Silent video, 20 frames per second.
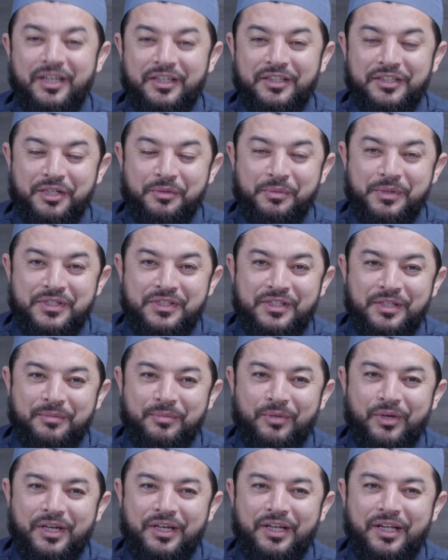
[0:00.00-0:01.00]
Rinquest and
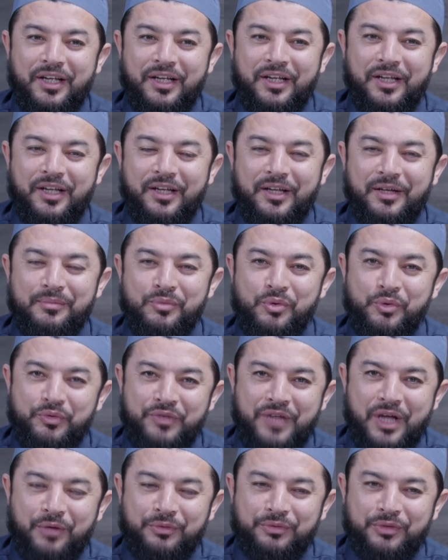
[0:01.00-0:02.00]
Molana uh, moved
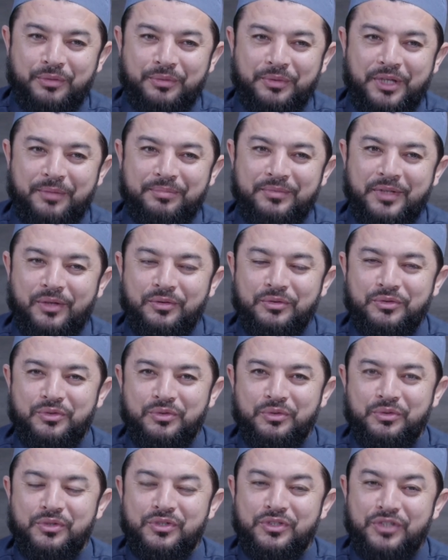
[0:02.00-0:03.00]
now from Cape Town
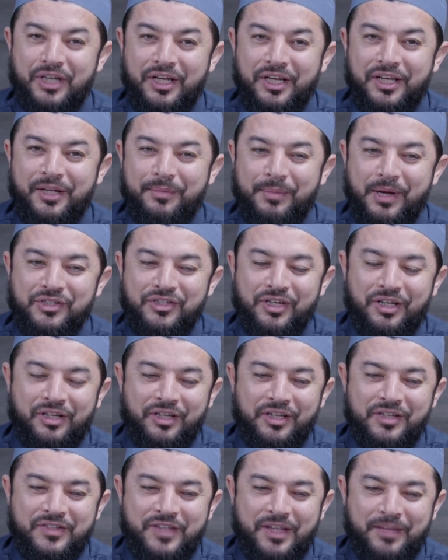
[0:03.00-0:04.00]
to Australia.
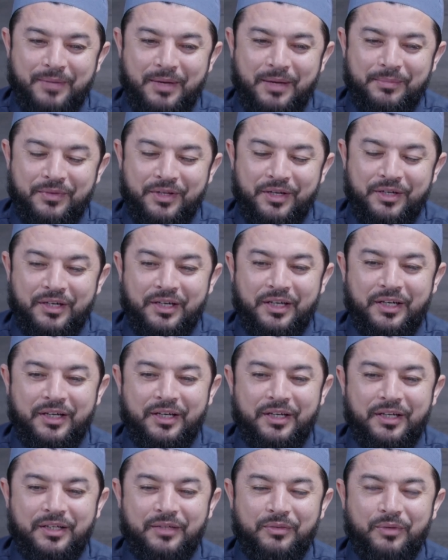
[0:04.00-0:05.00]
MashaAllah is the Imam there
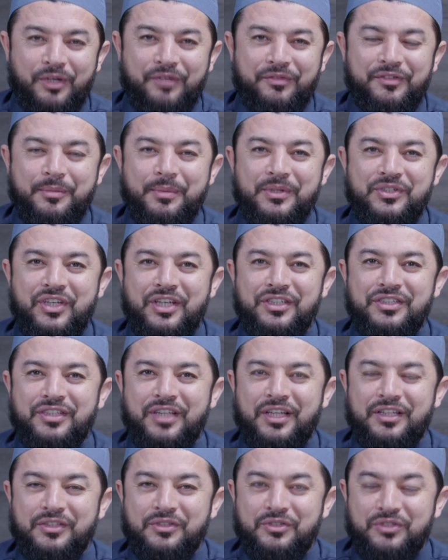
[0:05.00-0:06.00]
uh, in one of the masajid
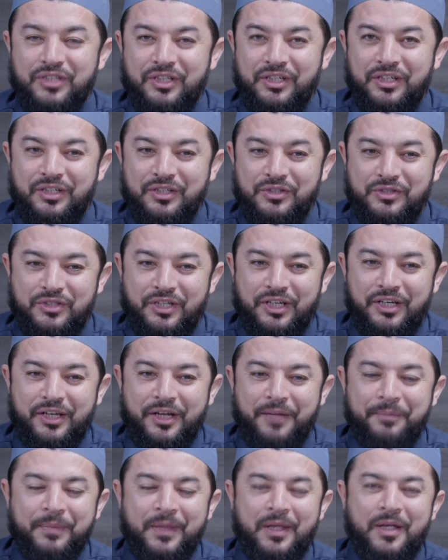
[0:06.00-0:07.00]
at Austra- in
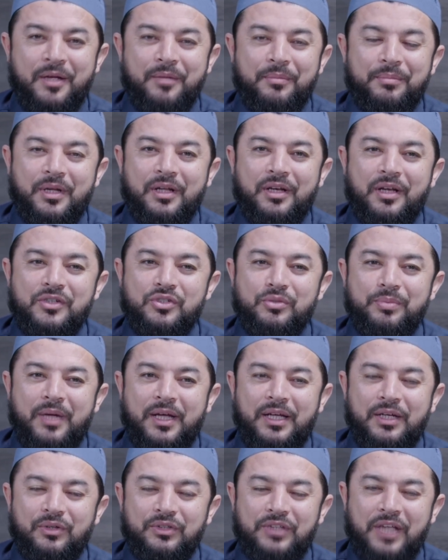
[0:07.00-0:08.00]
Australia. May Allah
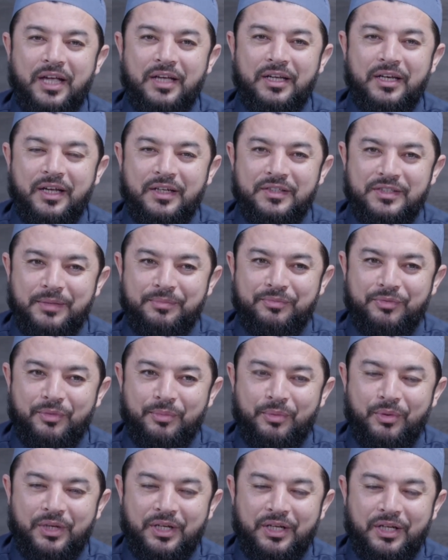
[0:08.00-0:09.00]
subhanahu wa ta'ala accept from
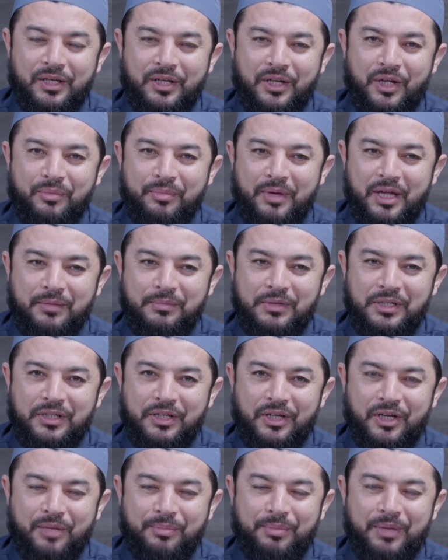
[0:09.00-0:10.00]
Molana Allahumma ameen
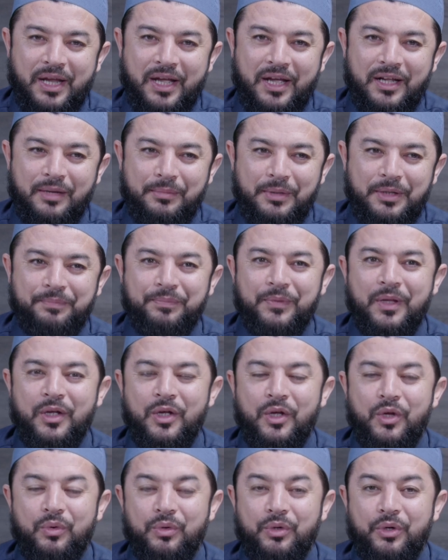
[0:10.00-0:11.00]
ya Rabbal Alameen.
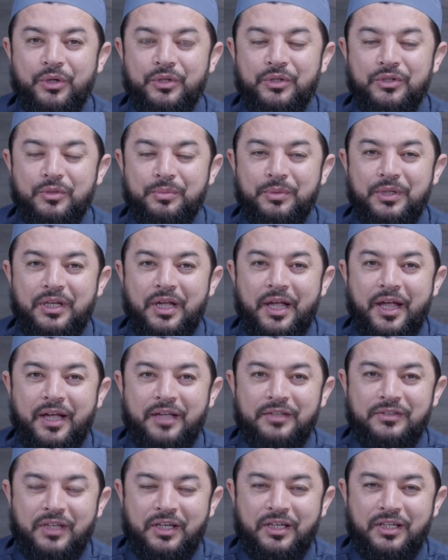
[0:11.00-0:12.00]
We're going to be uh,
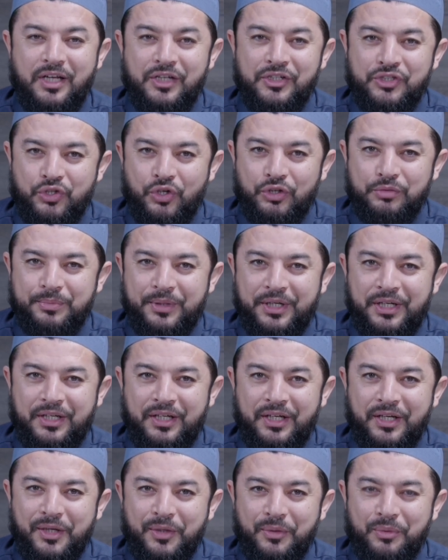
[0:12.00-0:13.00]
taking a short break.
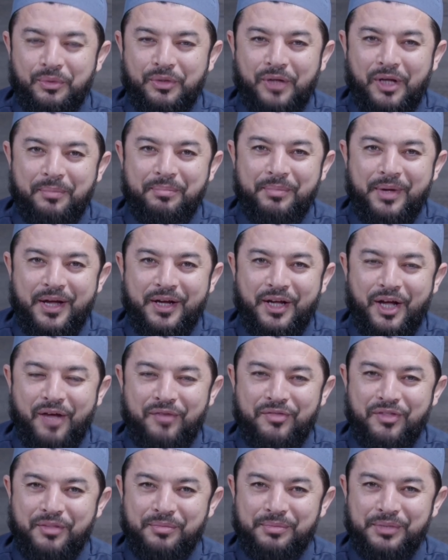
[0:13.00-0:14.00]
We'll come back
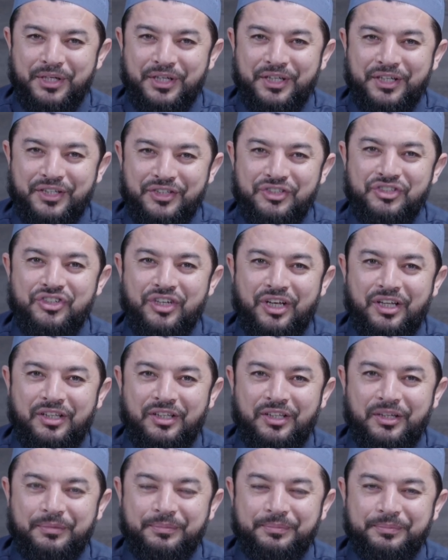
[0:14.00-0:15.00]
after the break inshallah.